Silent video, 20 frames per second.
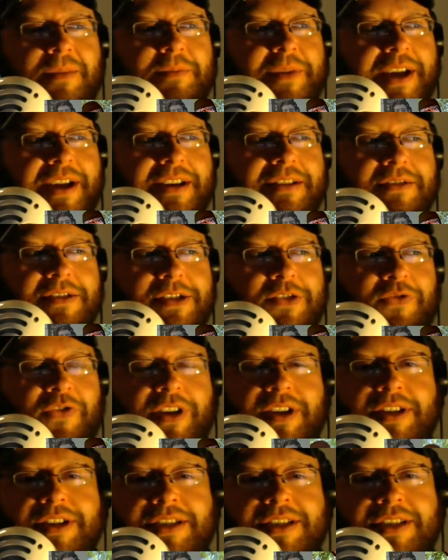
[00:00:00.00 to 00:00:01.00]
man, it looks
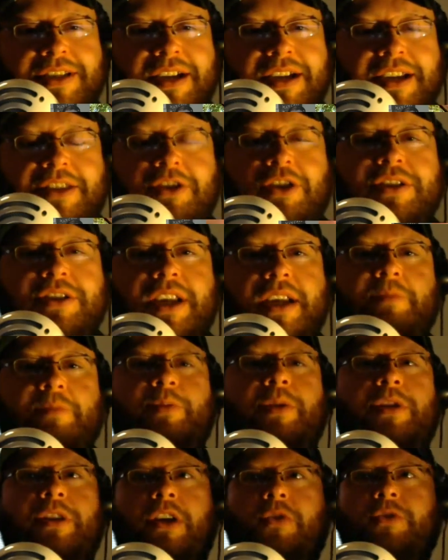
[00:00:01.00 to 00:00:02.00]
fucking disgusting. It looks like
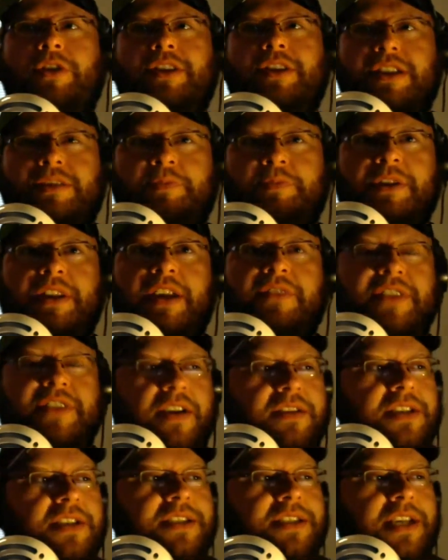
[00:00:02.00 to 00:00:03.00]
bologna that's been left out
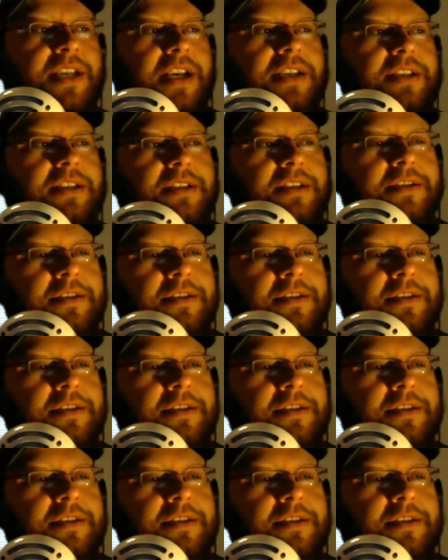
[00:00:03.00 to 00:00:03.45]
in the sun.